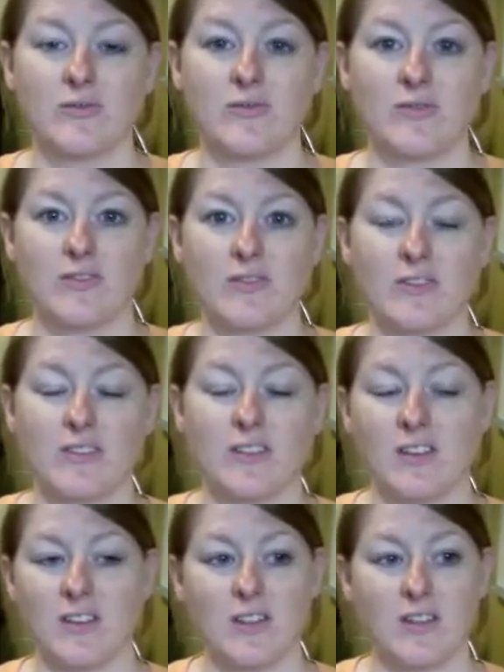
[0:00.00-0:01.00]
It is your
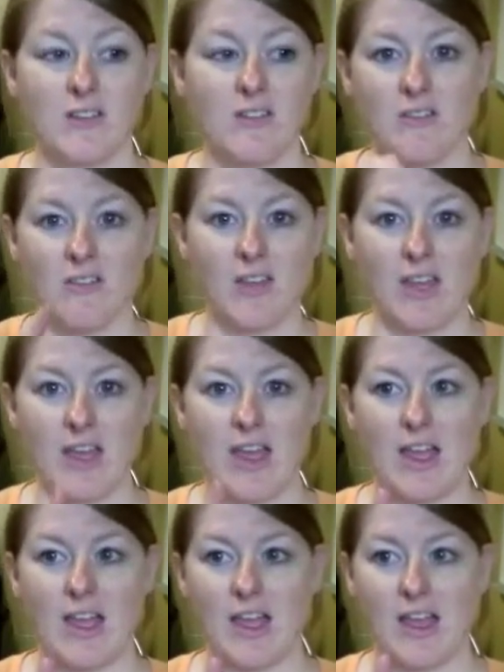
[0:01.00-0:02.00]
duty as
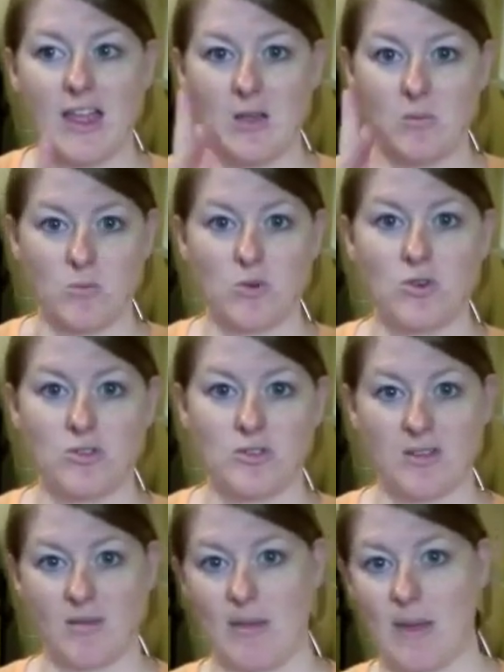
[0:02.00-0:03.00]
jurors to recall,
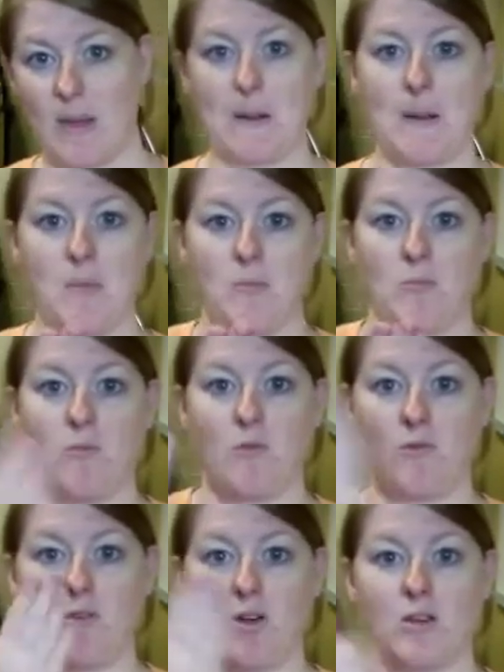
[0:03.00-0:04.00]
to
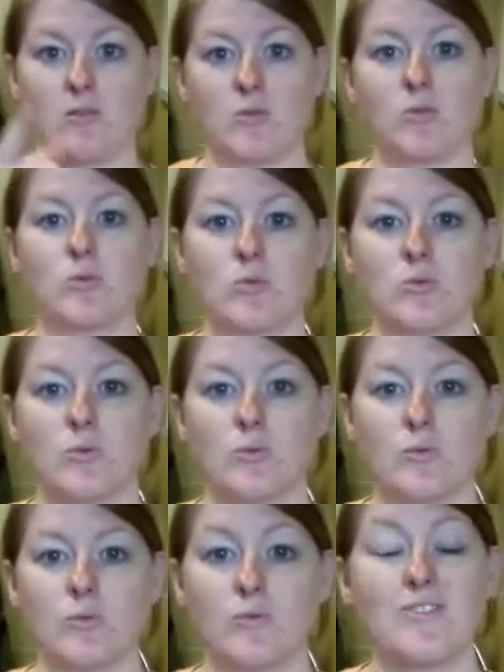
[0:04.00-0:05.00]
consider, and
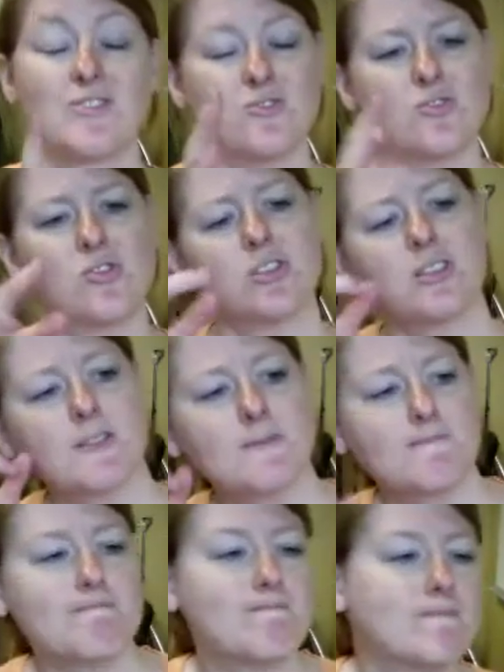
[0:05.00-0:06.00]
to weigh all the
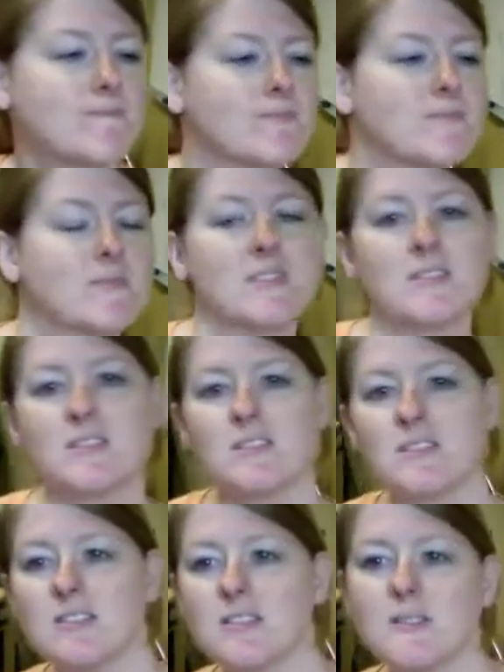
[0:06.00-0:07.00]
evidence in the
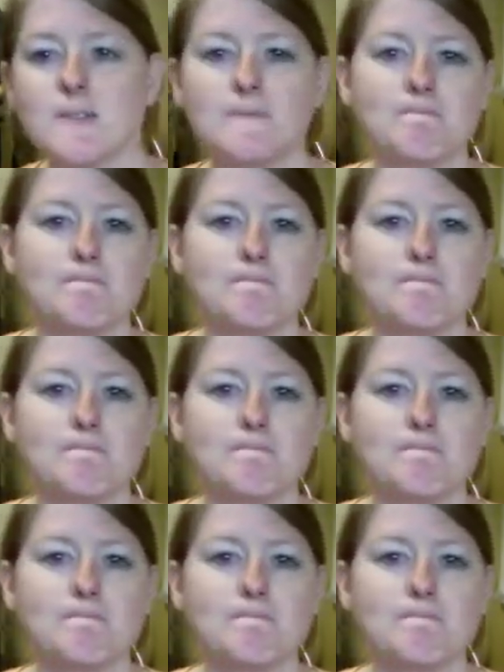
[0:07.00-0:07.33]
case,